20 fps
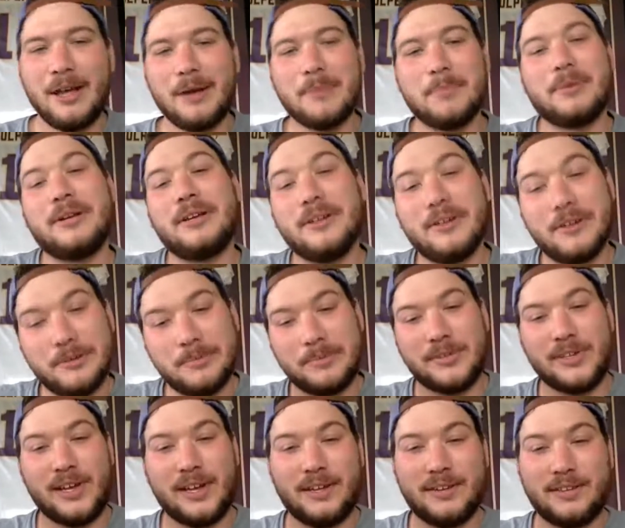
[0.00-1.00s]
But you know what I'm
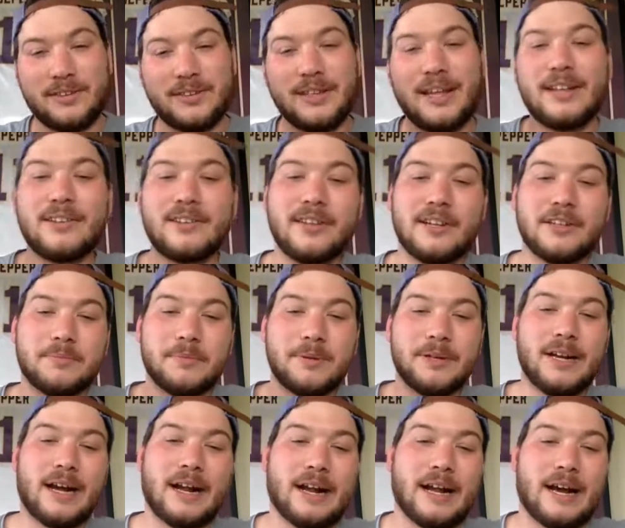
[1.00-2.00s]
saying? So that's that's my
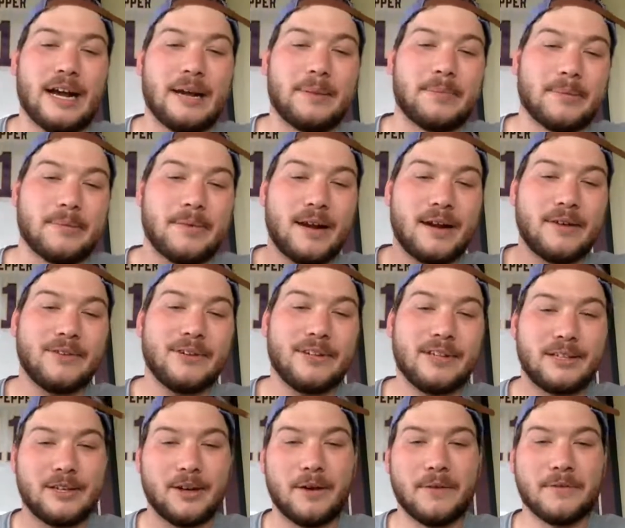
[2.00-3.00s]
not hype. I'm not really
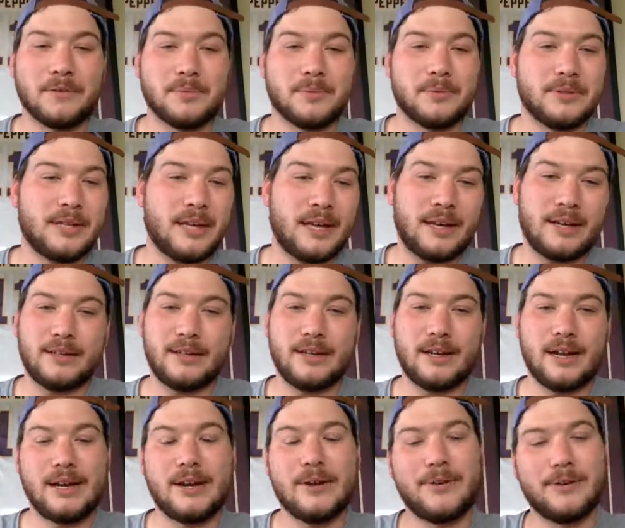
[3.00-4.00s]
comfortable yet.
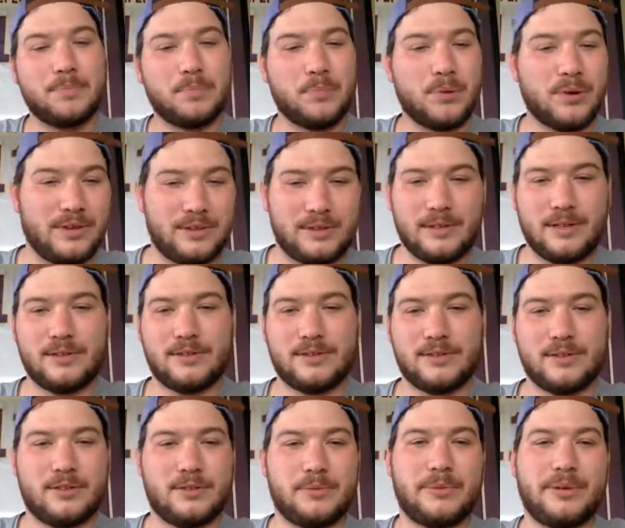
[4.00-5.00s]
I know it's
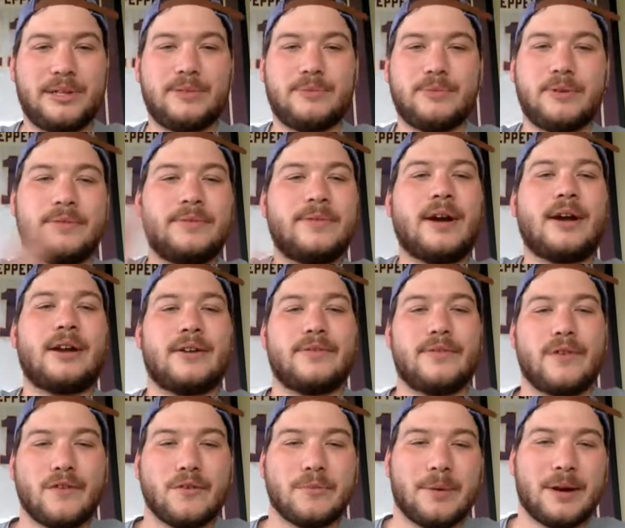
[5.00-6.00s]
preseason, so we, we write off
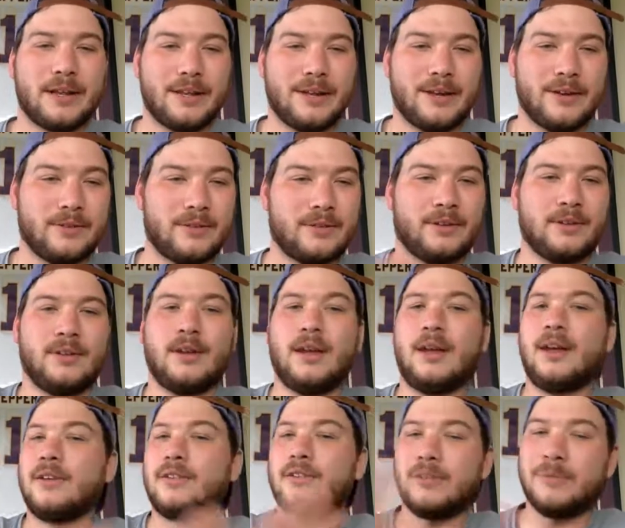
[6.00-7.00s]
everybody else.
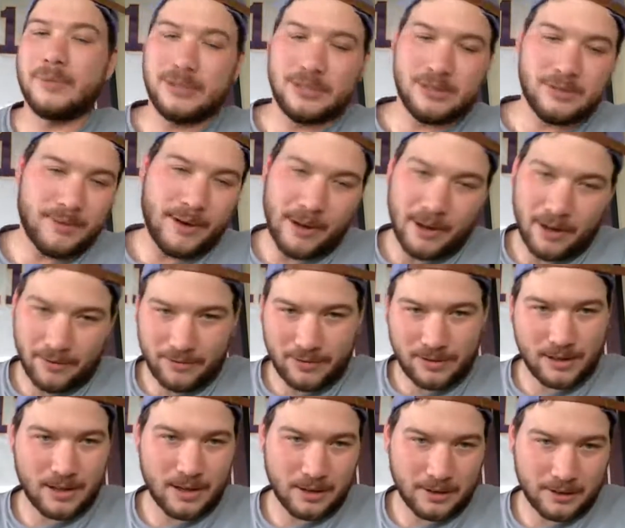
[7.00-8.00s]
So we should write off the
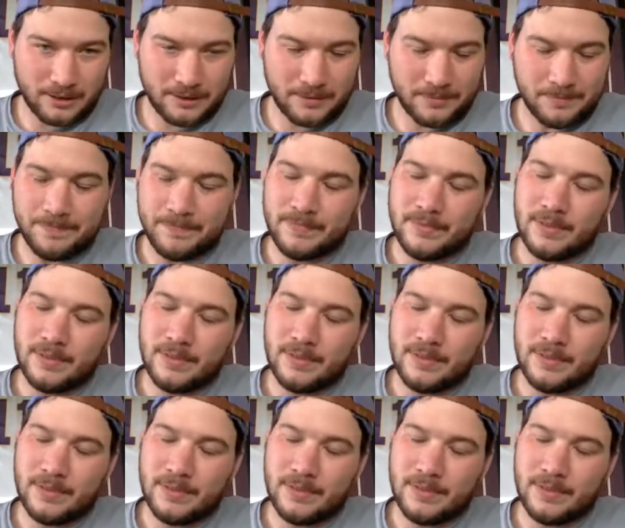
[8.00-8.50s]
kicker.